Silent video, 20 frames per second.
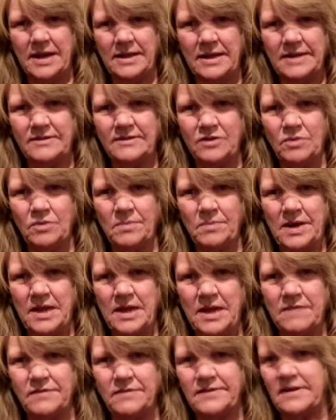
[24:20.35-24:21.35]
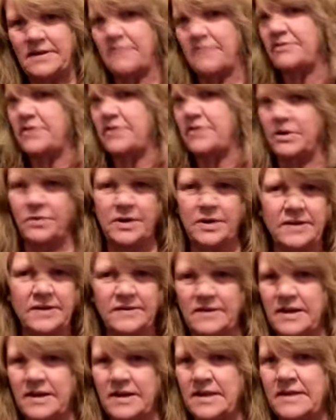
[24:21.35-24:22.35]
Like so many of us have
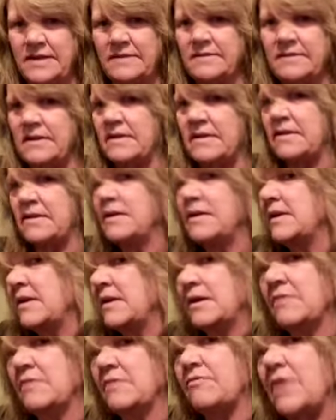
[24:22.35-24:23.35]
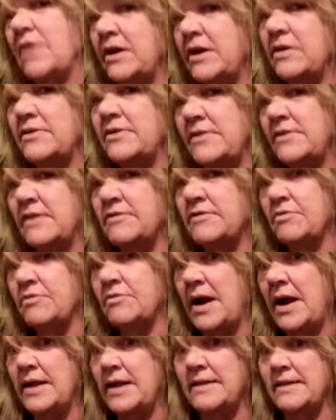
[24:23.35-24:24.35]
synchronicities and find ourselves
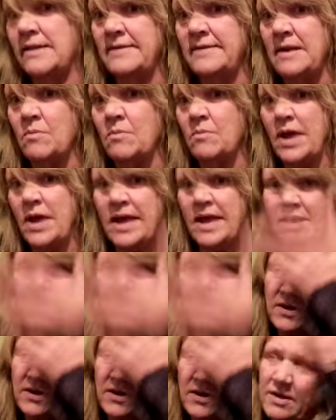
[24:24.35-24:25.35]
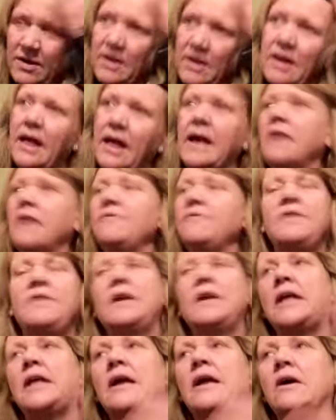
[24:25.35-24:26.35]
riding the same wave. Like I feel
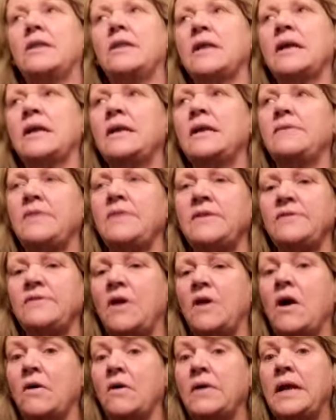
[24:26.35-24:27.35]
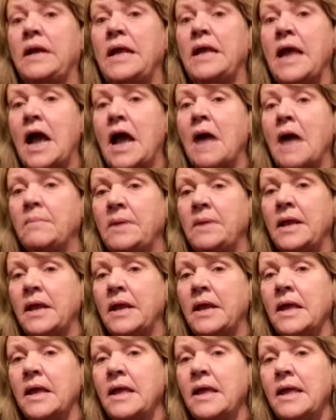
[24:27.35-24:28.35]
like on that level, it's already
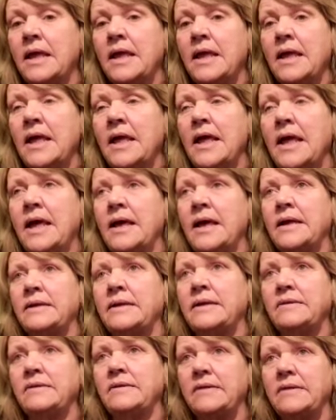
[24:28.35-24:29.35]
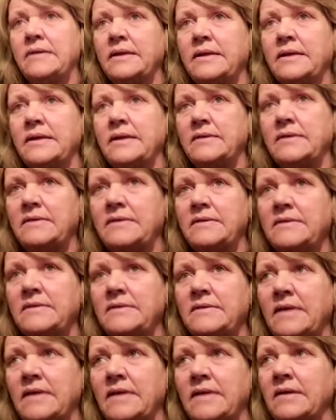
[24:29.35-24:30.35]
happening. And like this
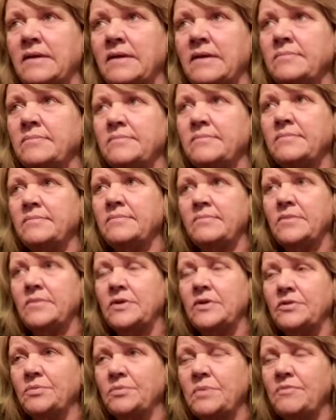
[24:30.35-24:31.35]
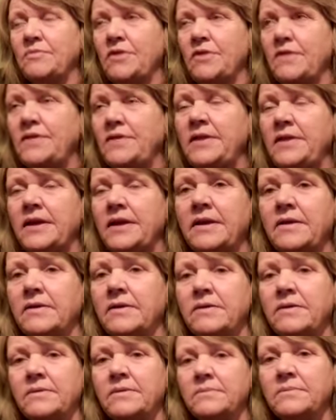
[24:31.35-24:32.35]
is, there's room for everything
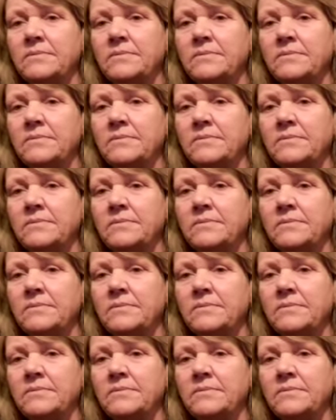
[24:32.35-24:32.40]
here.